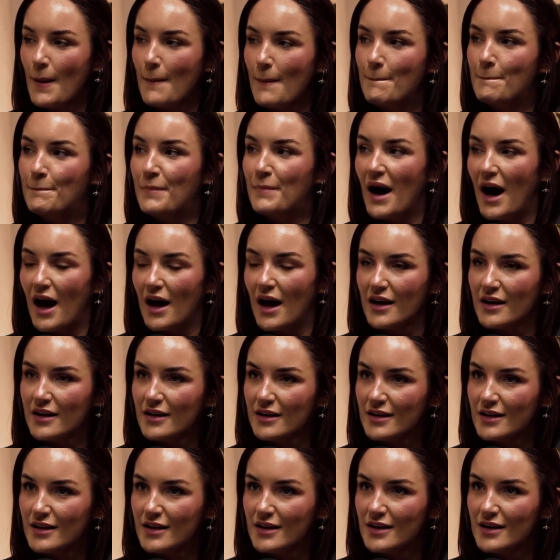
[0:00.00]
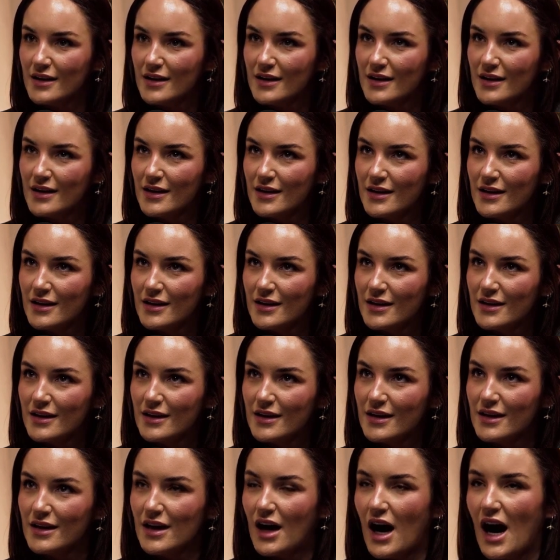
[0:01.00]
But
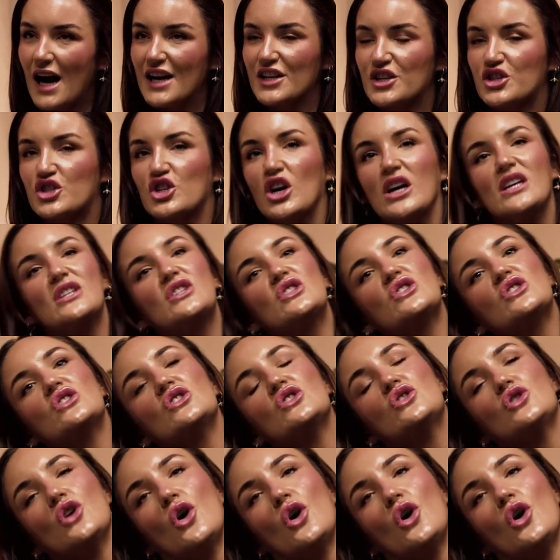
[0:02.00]
I just